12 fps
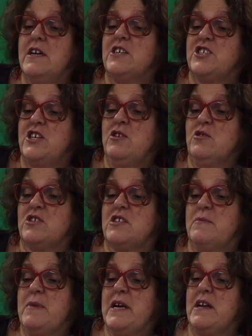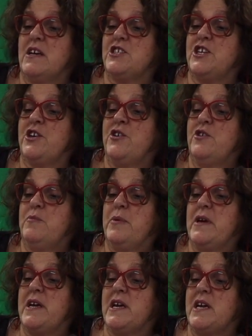She looks to me like she could
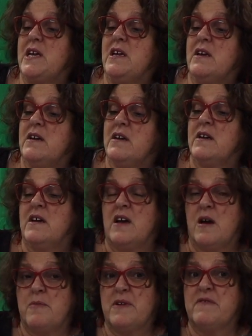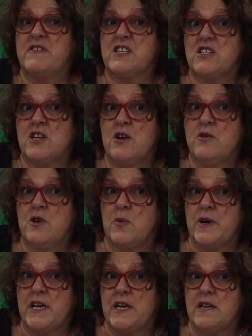be a bit of a snow
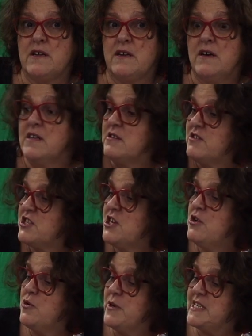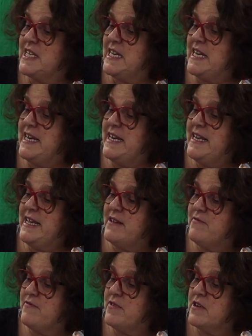queen. The snow queen's going to live
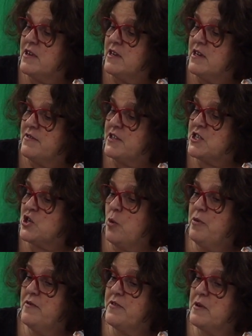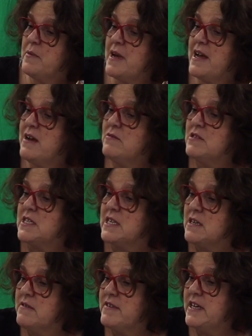at the top of the mountain
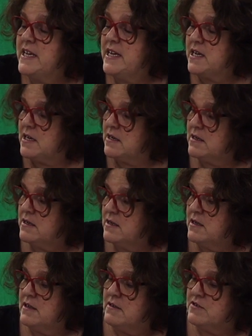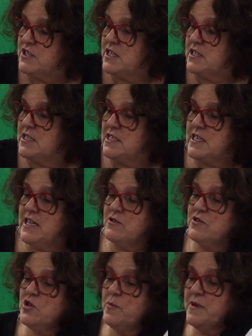over here. She could stand on
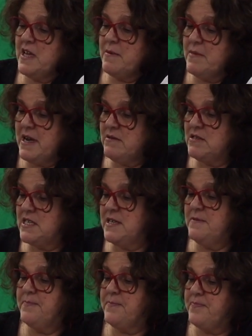top of that mountain.